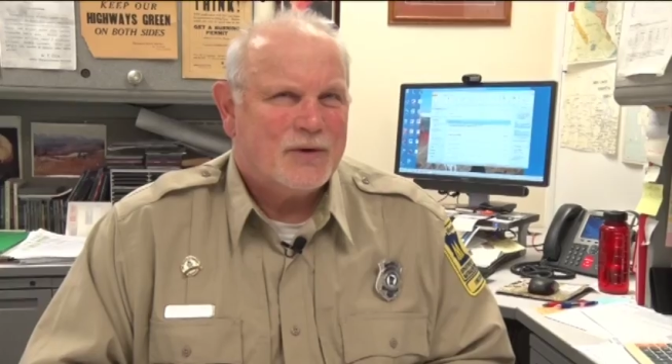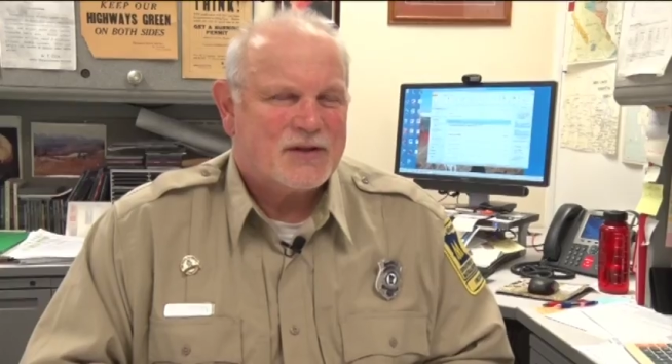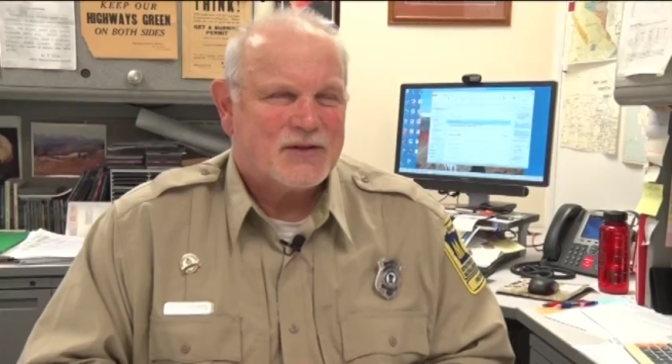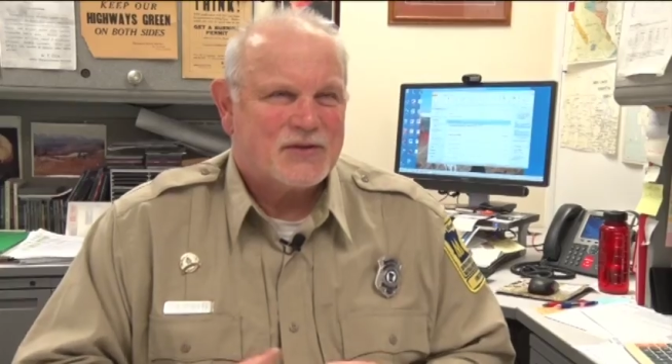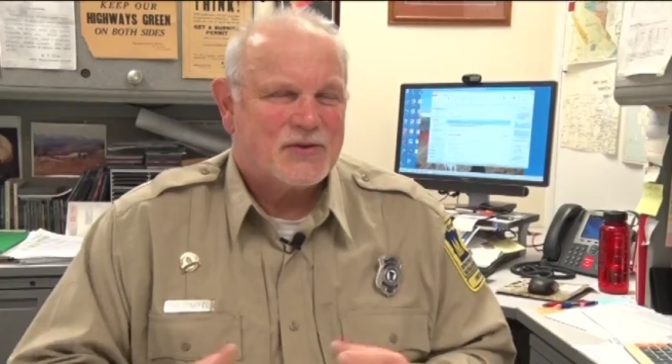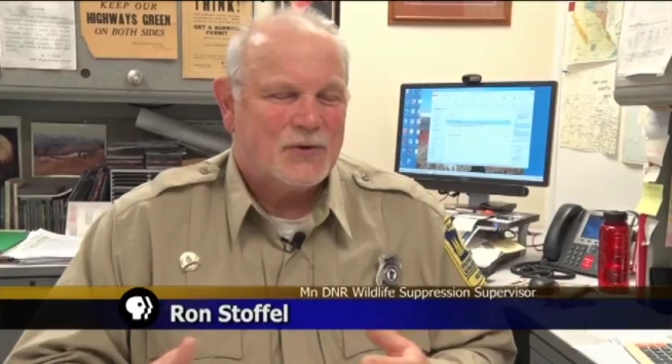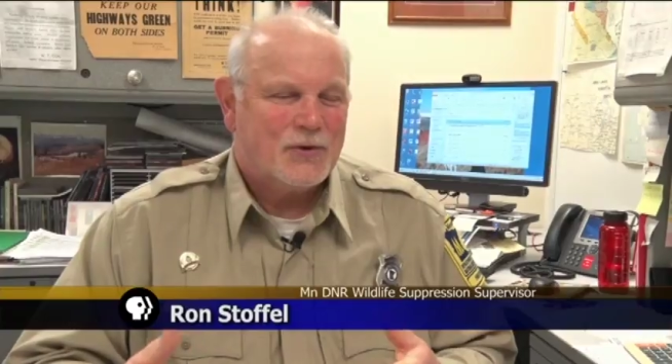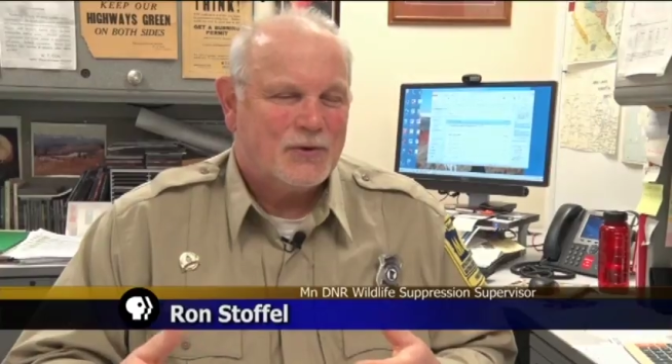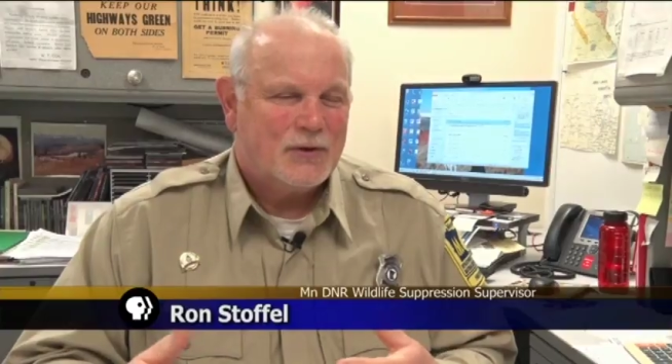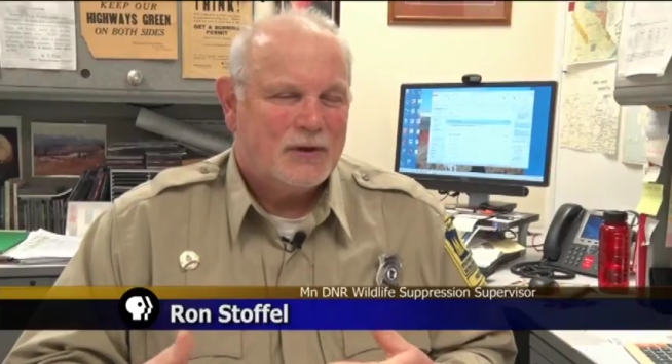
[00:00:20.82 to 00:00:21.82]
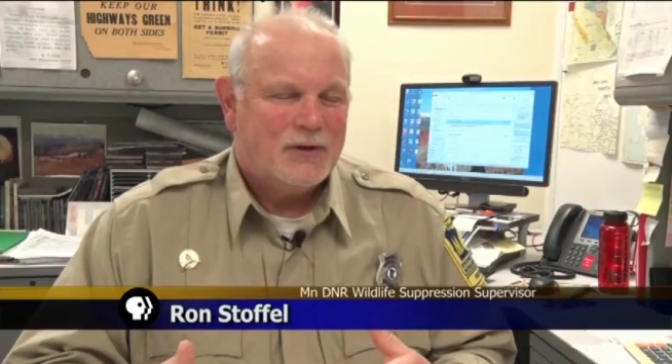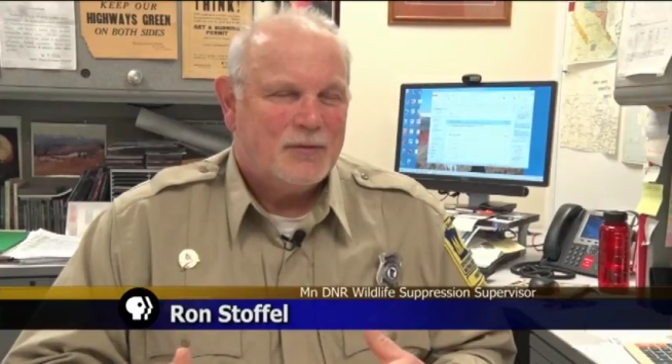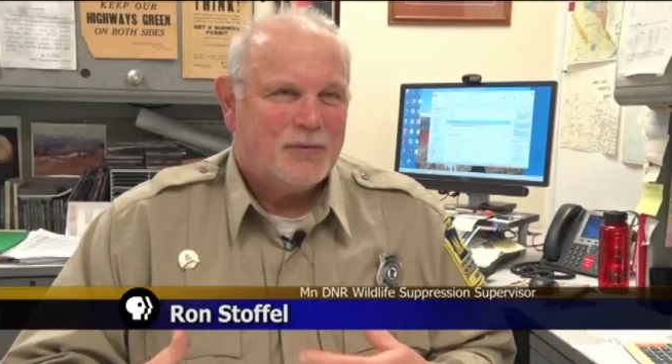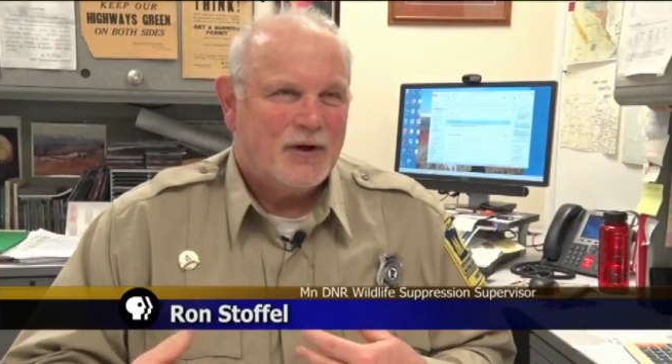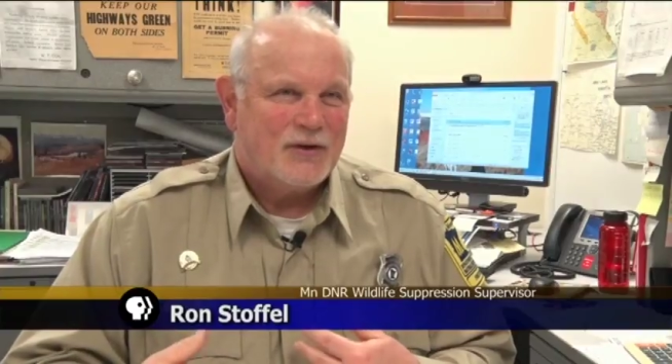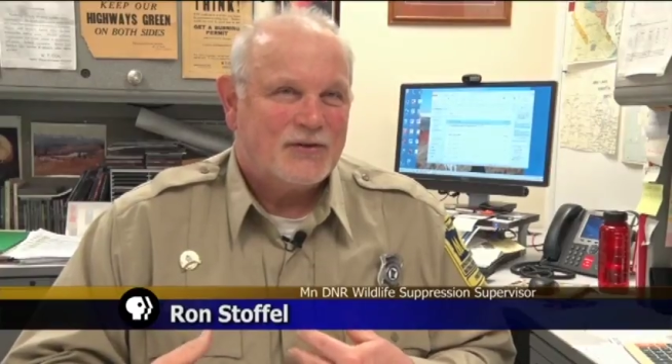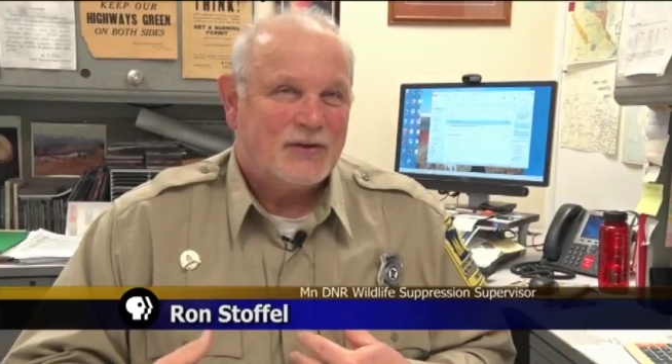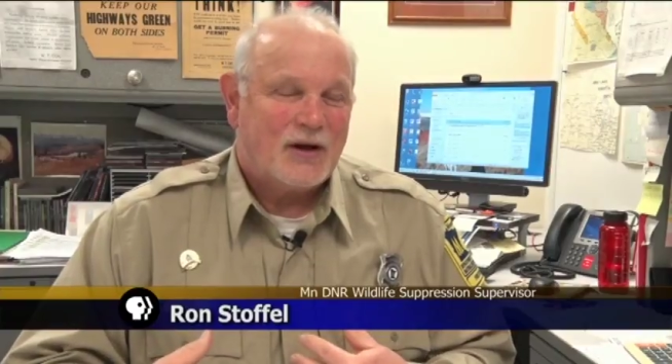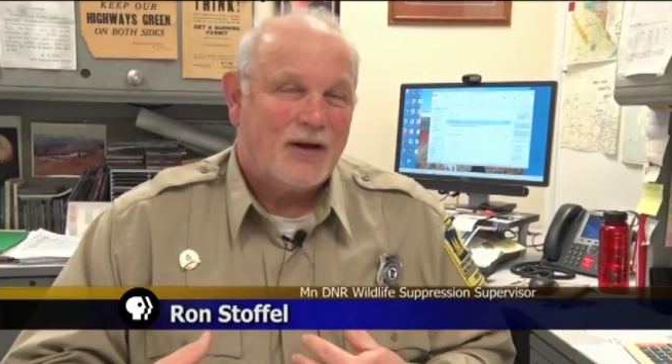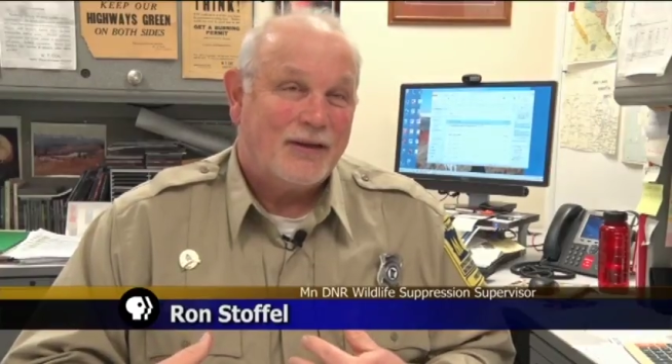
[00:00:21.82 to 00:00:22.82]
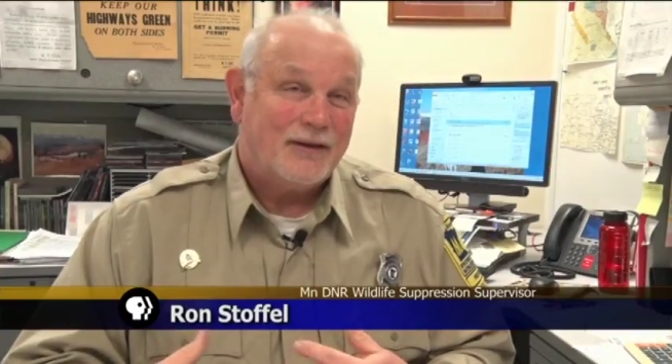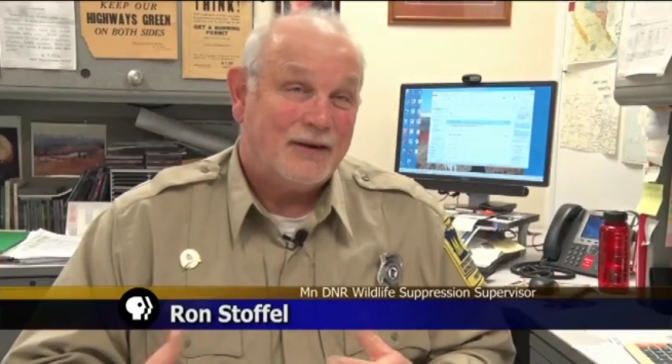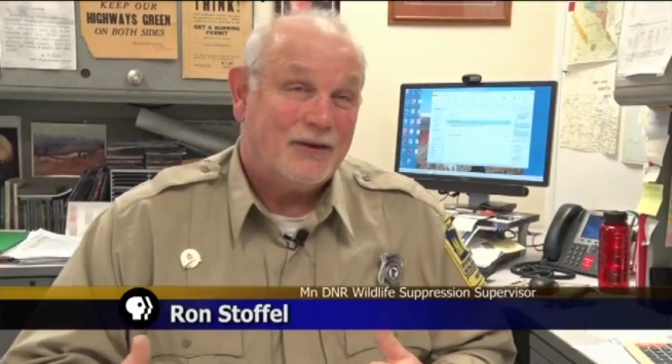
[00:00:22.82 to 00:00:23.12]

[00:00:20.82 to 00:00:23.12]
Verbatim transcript: once the snow melts, all the,